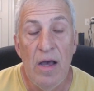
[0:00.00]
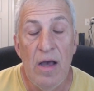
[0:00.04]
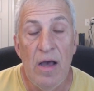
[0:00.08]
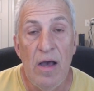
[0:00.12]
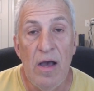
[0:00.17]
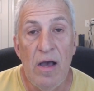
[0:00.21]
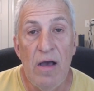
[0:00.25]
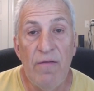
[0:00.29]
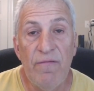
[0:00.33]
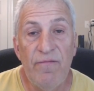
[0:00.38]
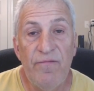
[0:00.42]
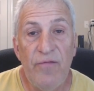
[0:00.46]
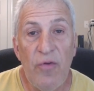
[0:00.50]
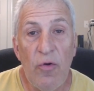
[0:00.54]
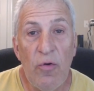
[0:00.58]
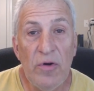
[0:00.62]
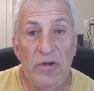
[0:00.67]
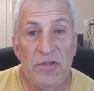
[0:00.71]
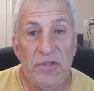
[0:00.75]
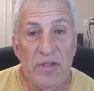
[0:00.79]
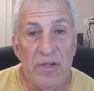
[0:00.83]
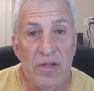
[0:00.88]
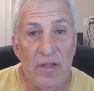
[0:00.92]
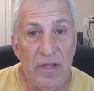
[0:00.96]

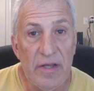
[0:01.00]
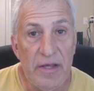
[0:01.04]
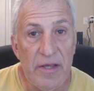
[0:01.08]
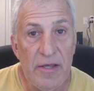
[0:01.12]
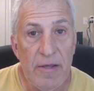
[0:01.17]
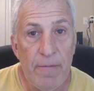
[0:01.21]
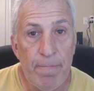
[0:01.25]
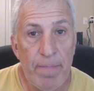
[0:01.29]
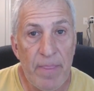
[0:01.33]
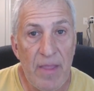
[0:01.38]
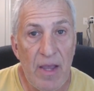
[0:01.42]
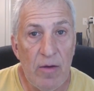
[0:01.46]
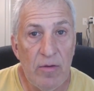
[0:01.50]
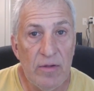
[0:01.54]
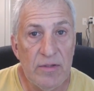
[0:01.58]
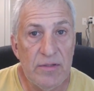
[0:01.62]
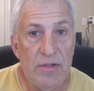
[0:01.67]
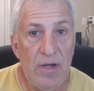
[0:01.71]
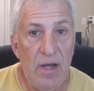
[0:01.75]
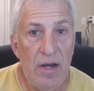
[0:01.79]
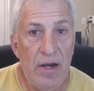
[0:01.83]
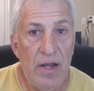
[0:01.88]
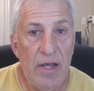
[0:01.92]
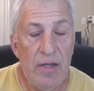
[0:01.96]
Unfortunately, I was
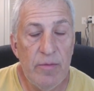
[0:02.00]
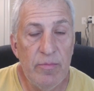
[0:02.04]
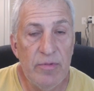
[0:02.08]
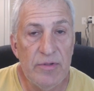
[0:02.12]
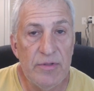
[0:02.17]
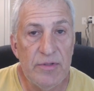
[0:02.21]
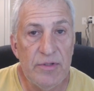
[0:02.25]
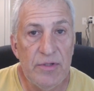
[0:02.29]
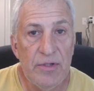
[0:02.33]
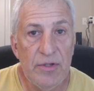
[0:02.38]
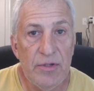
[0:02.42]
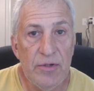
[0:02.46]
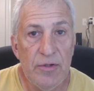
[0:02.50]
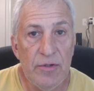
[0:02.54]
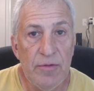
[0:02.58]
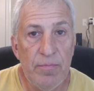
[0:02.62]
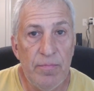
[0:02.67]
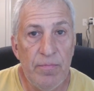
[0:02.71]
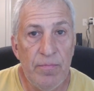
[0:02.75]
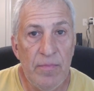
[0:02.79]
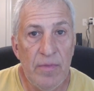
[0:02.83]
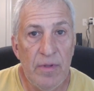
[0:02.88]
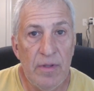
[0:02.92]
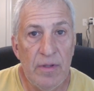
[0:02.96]
not able to
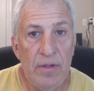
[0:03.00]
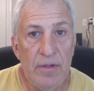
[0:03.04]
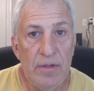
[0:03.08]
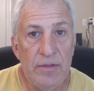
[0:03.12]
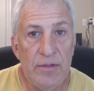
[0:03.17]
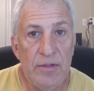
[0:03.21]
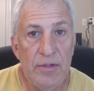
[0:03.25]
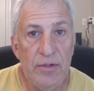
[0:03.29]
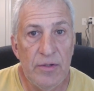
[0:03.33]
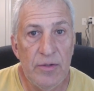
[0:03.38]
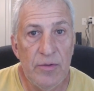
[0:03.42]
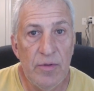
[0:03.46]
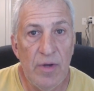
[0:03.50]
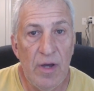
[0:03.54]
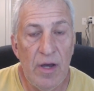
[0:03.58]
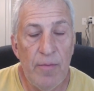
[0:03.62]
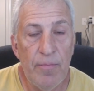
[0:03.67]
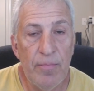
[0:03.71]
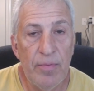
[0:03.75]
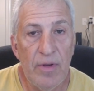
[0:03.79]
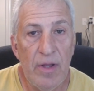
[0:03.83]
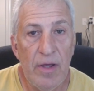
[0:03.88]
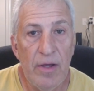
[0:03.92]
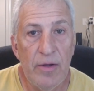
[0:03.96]

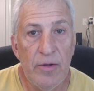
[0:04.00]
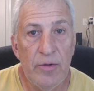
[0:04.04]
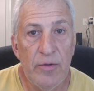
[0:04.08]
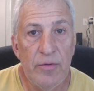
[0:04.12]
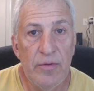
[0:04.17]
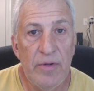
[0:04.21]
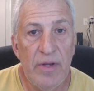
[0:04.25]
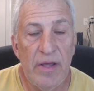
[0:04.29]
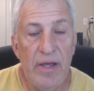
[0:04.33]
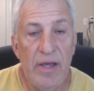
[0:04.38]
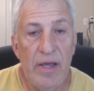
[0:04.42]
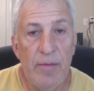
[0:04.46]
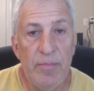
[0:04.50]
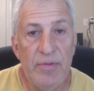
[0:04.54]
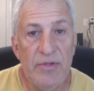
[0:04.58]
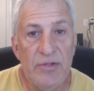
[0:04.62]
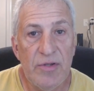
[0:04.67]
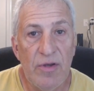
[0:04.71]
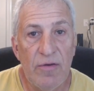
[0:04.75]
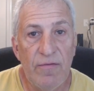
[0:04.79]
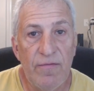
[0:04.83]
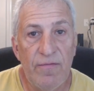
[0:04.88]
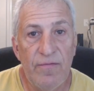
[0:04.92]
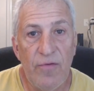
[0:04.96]
upload
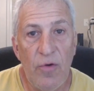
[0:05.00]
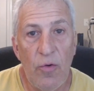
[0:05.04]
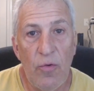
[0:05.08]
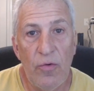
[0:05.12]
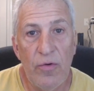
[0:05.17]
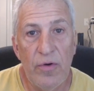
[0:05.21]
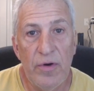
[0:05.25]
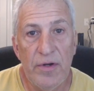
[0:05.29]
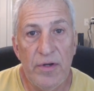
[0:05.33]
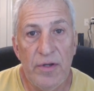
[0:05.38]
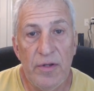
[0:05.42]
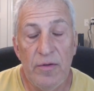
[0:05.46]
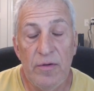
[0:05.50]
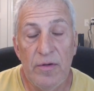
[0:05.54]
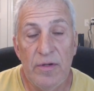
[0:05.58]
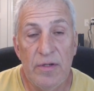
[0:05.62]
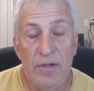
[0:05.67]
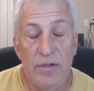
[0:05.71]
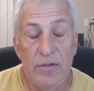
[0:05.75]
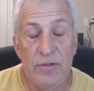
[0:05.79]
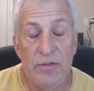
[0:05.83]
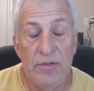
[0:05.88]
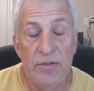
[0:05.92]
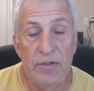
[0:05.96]
episode 4 due
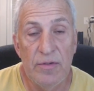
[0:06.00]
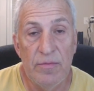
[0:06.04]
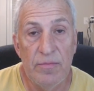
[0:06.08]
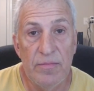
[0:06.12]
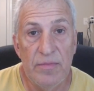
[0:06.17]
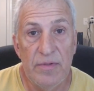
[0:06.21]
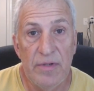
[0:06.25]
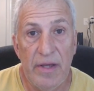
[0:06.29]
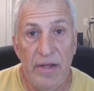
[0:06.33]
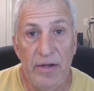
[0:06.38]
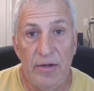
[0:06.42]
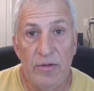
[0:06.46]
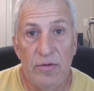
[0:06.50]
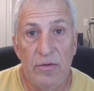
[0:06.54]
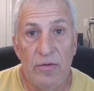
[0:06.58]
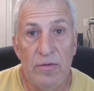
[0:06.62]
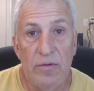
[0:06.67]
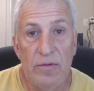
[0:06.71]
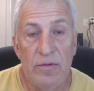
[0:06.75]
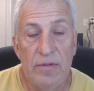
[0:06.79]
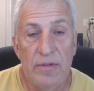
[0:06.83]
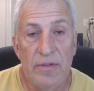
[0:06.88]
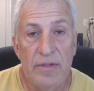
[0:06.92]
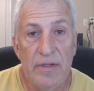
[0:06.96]
to some
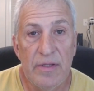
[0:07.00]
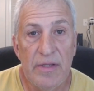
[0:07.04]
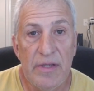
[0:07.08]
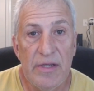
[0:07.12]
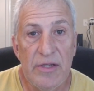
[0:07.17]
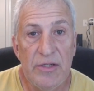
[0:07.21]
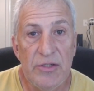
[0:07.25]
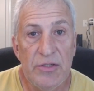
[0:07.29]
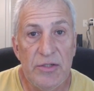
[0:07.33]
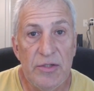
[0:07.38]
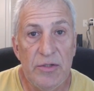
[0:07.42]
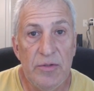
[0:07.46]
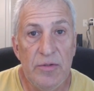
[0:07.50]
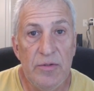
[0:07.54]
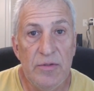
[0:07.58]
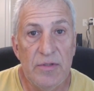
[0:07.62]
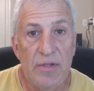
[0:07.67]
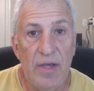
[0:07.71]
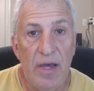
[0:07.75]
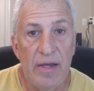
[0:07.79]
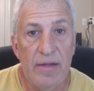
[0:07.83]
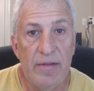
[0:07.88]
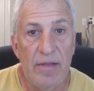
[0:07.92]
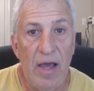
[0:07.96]
technical issues.
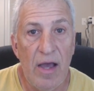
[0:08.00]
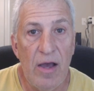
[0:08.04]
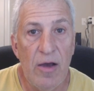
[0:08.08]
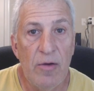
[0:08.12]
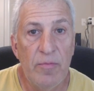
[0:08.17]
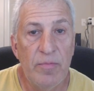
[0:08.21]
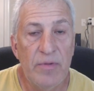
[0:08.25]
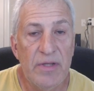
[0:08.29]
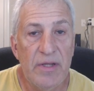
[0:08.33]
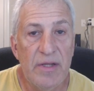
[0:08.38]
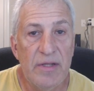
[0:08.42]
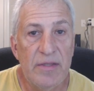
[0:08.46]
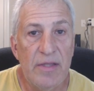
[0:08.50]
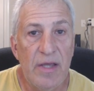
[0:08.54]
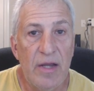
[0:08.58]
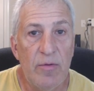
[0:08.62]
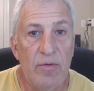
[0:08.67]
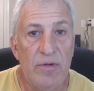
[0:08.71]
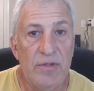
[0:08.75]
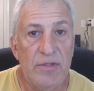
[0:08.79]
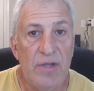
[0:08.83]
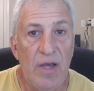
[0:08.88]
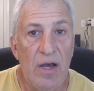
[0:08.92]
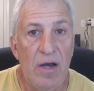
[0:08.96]
I hope to get that
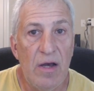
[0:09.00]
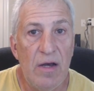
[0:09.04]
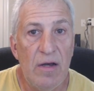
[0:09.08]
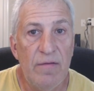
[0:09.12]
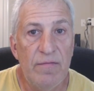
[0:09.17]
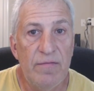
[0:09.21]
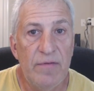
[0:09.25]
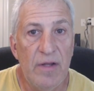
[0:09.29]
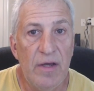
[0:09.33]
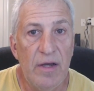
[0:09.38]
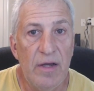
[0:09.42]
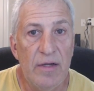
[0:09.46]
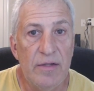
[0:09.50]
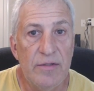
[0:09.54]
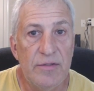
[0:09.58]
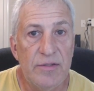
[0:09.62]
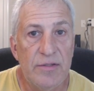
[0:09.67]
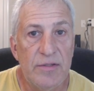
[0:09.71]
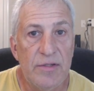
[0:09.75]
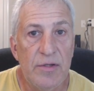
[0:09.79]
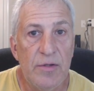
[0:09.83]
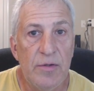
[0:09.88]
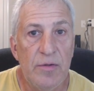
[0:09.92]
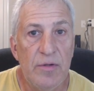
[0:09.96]
resolved
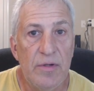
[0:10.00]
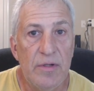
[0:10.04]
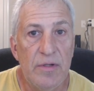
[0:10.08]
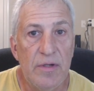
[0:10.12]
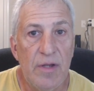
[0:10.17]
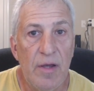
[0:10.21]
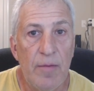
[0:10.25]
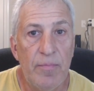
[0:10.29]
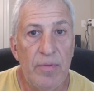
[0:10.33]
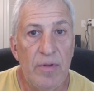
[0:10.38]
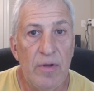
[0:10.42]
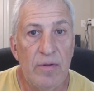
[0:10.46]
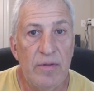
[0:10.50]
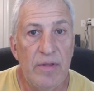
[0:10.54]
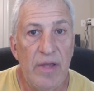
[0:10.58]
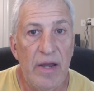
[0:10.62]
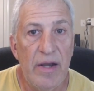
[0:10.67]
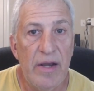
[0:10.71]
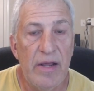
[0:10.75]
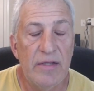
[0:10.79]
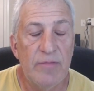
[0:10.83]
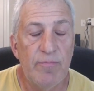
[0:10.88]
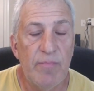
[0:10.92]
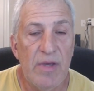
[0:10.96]
soon and upload
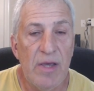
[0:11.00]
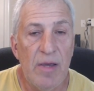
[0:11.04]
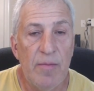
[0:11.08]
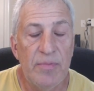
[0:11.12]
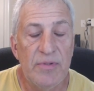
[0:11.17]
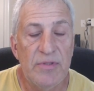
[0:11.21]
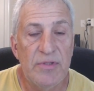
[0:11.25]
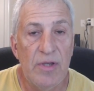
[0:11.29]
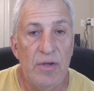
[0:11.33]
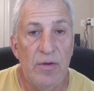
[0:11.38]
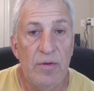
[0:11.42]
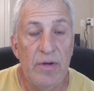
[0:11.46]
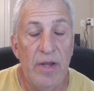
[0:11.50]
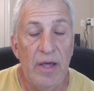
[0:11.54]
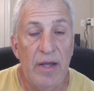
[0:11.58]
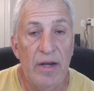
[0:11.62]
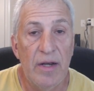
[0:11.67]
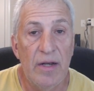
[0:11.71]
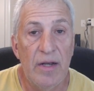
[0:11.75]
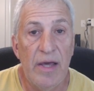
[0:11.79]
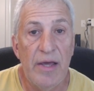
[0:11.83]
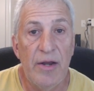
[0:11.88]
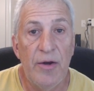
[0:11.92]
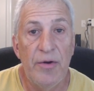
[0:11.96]
that episode at a
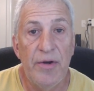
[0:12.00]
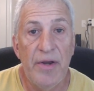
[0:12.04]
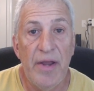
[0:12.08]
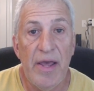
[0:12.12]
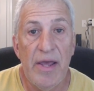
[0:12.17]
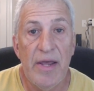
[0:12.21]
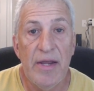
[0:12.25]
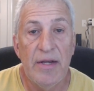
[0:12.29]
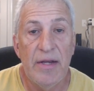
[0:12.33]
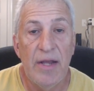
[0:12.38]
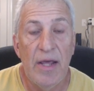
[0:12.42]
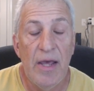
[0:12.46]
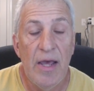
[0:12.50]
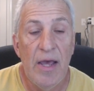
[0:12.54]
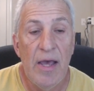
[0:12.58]
later date.